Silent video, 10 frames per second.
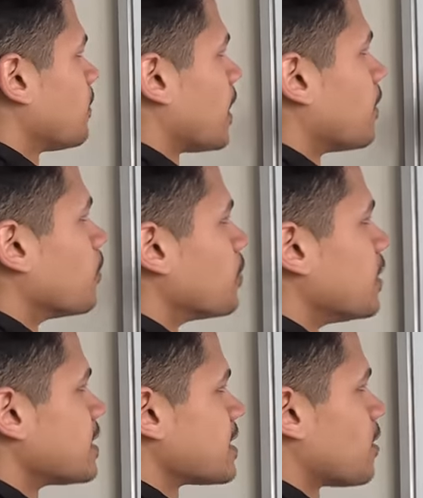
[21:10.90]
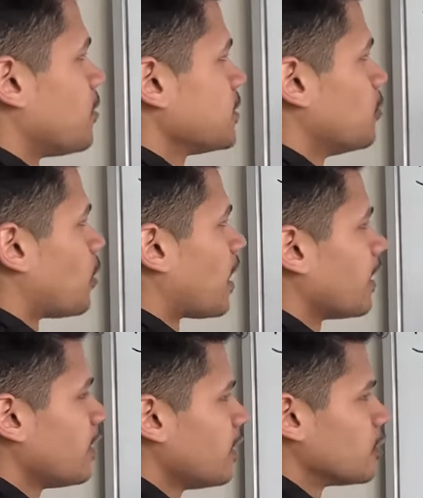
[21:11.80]
Um, this is also
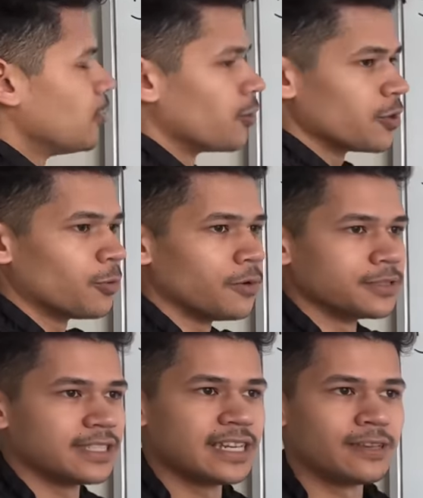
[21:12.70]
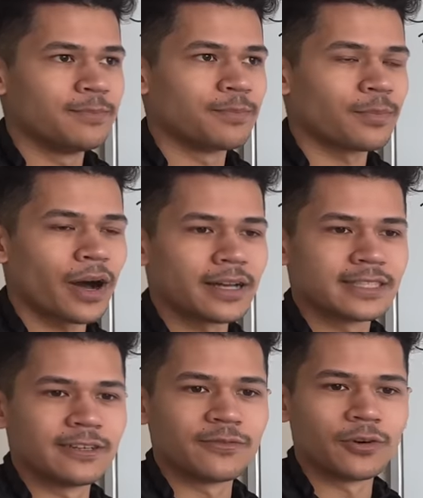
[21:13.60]
why you know you won't see
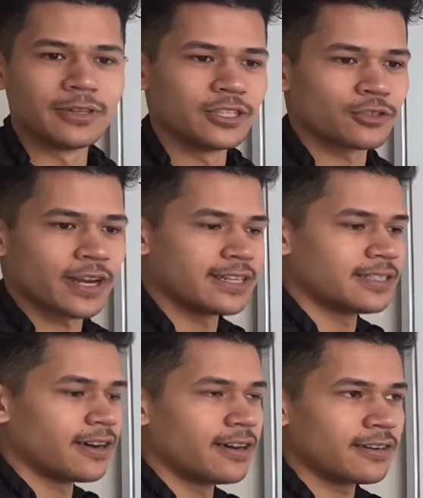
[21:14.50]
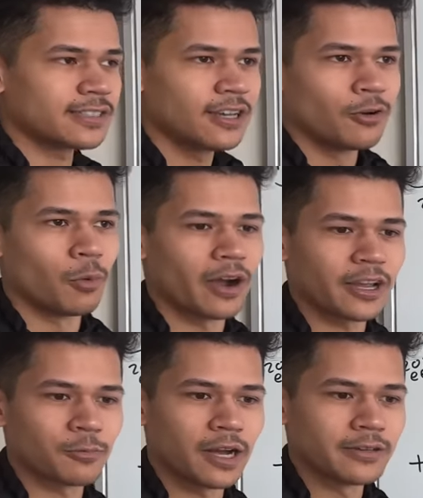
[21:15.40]
positive only trained dogs
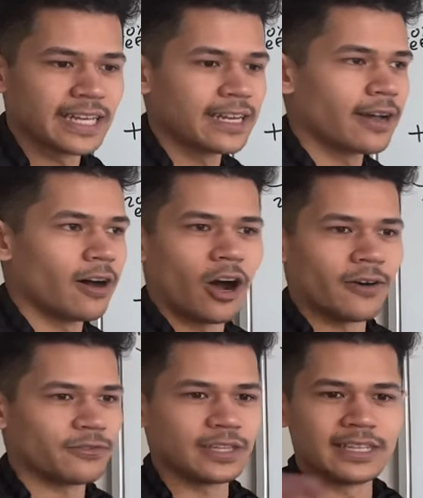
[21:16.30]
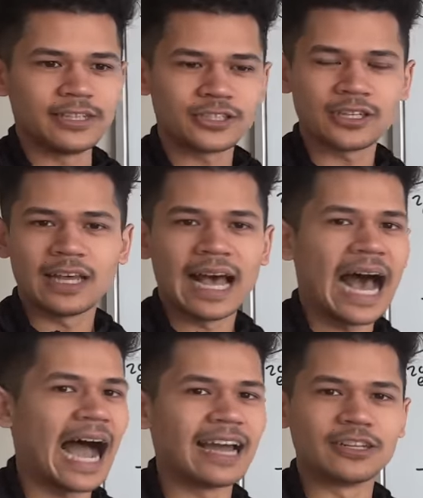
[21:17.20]
walking around in off leash,
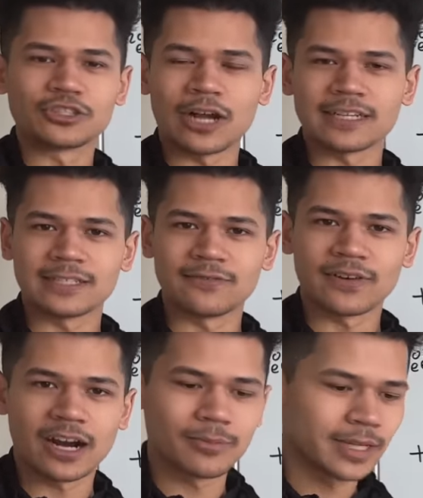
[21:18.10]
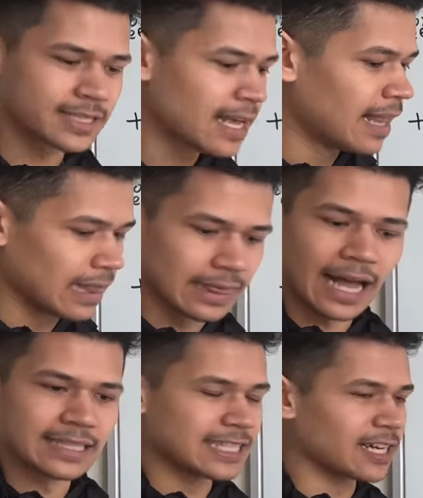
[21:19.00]
high distraction environments,
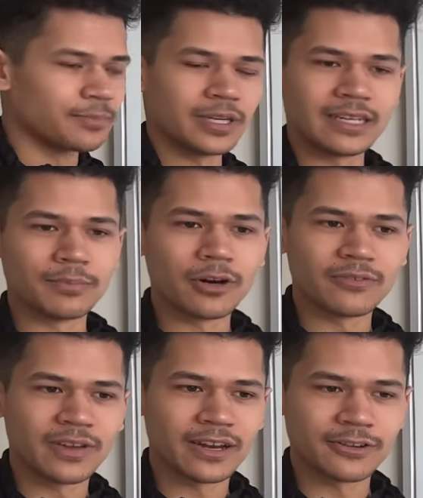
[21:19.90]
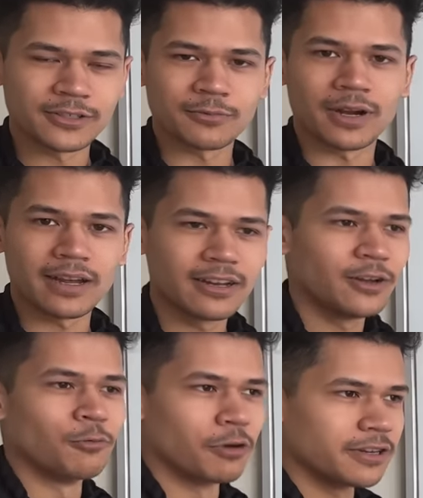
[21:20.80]
lots of competing motivators, right?
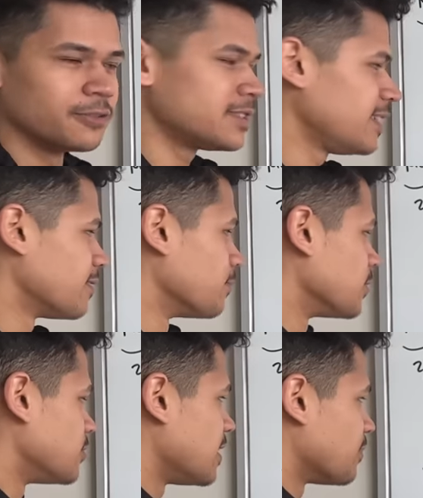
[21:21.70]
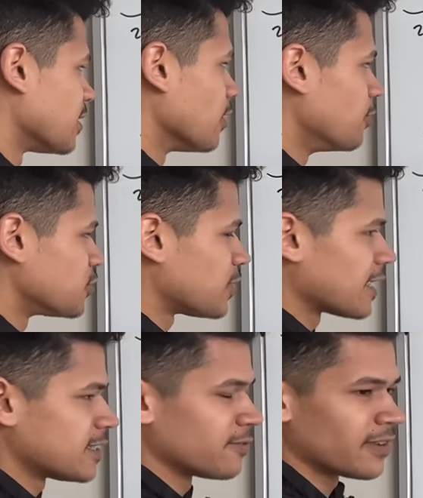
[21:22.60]
Where do you see them? You see them in low
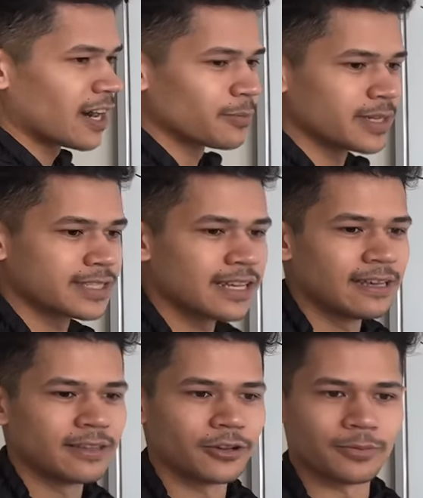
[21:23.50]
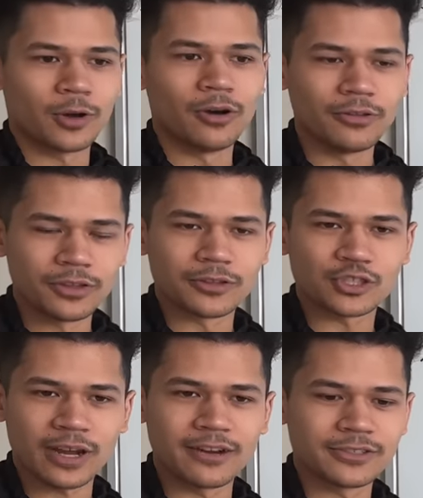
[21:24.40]
distraction environments. They're the
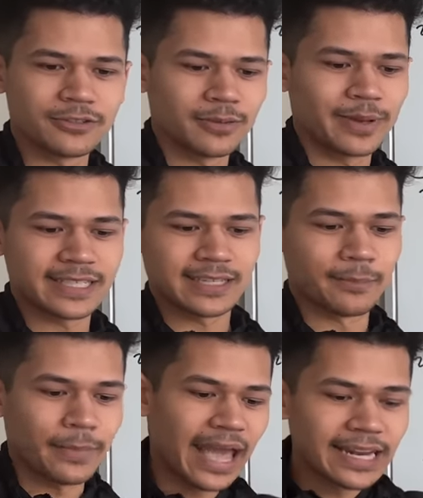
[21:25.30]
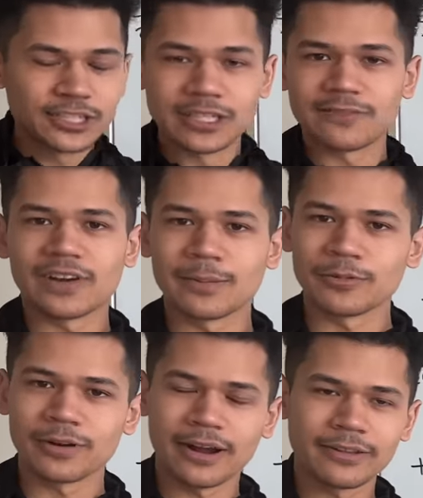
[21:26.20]
trainers do the best to manage the
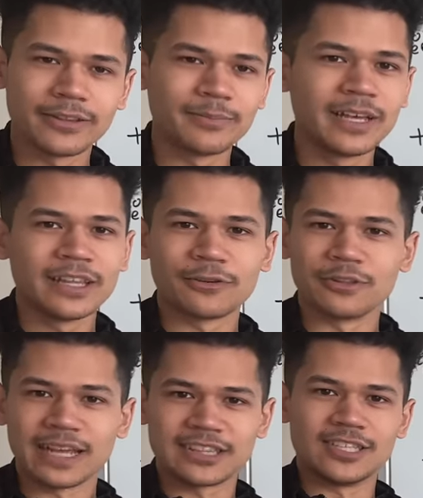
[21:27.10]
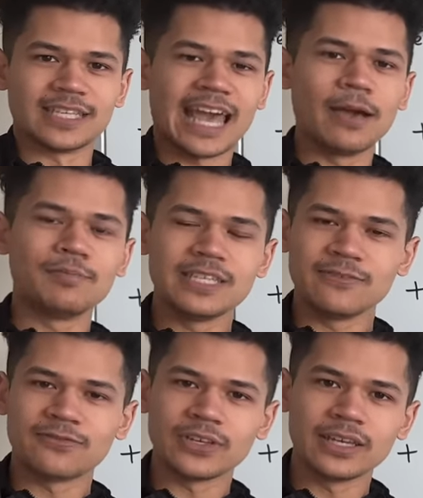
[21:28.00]
environment around them. They're in like these empty
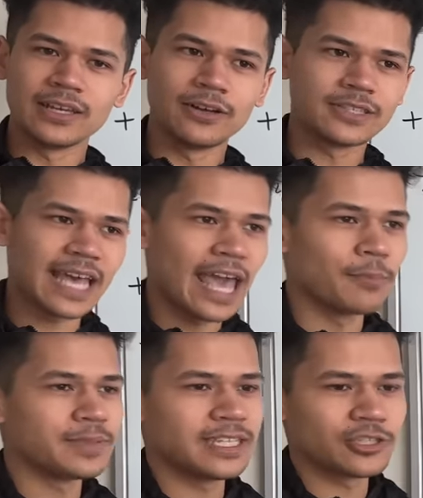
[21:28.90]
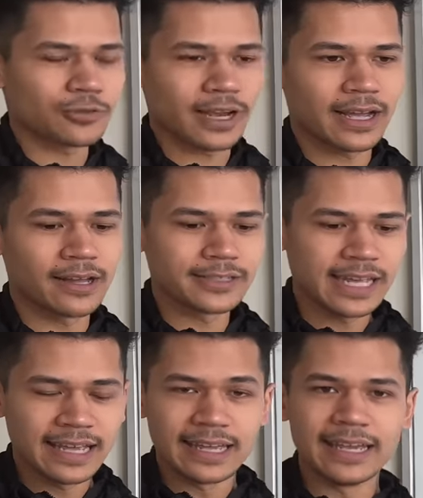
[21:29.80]
fields, empty trails,
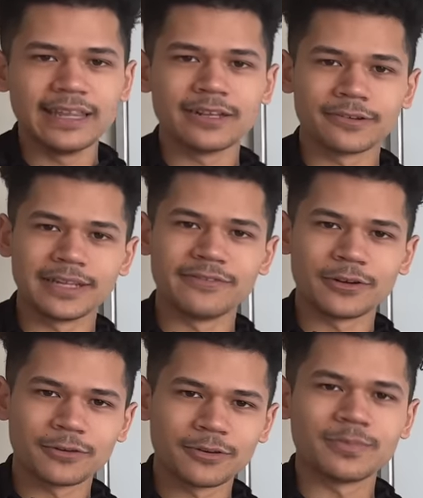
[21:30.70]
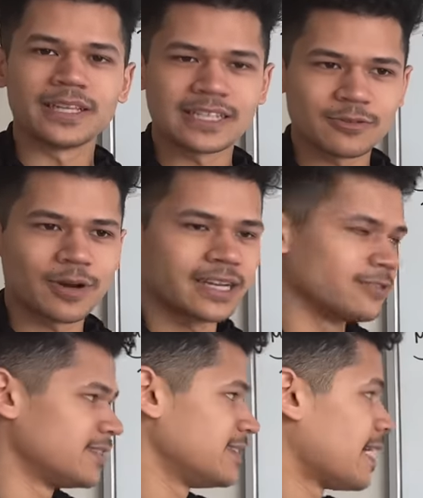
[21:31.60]
in their living room. This is why you
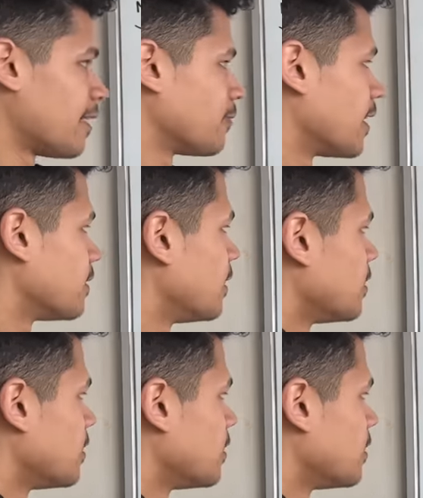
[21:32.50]
see that, right?